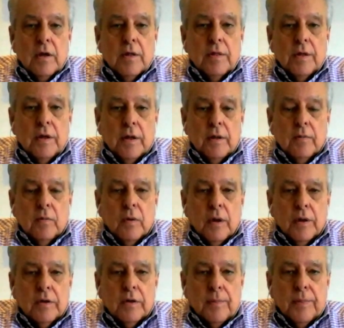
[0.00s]
Then
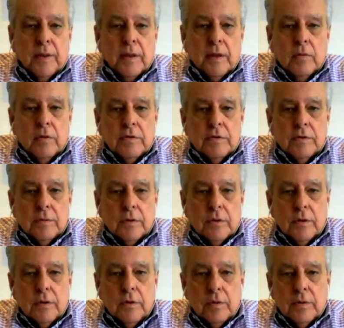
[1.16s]
typically what you would
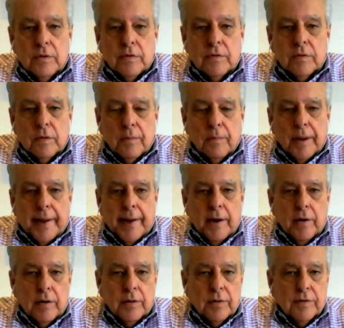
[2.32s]
do is the
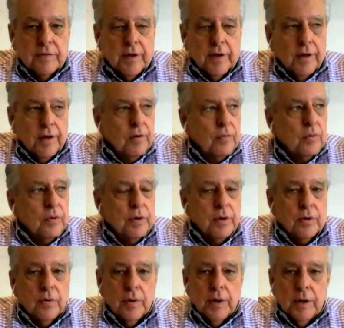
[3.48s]
buyer and the seller would
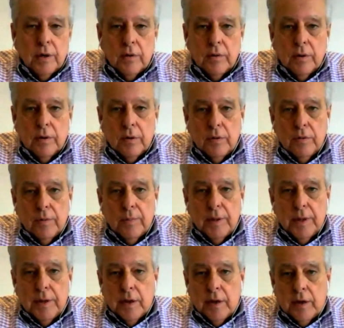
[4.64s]
agree on who the
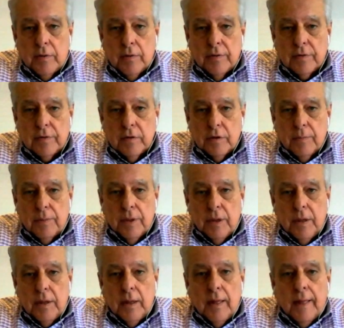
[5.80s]
mediator is going to
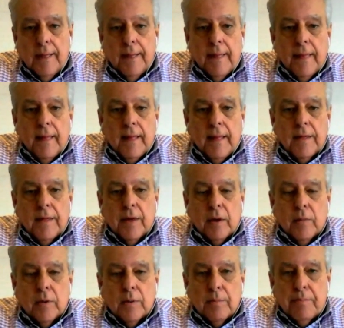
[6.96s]
be. They
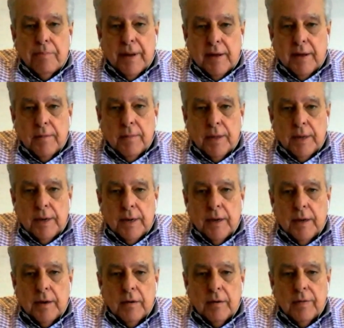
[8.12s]
would pay the
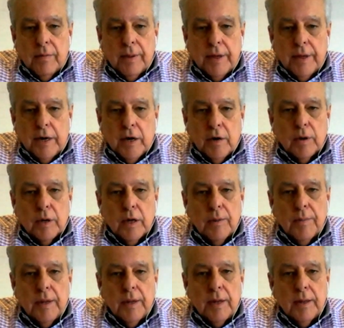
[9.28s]
mediator would
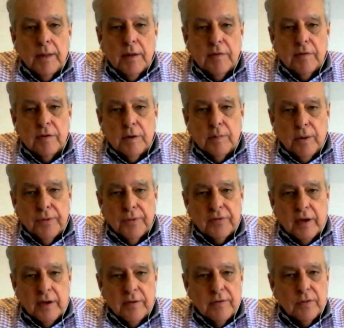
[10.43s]
come in, listen to both
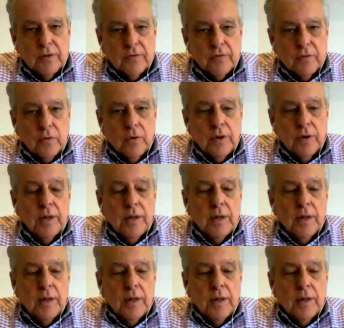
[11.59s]
sides of the story,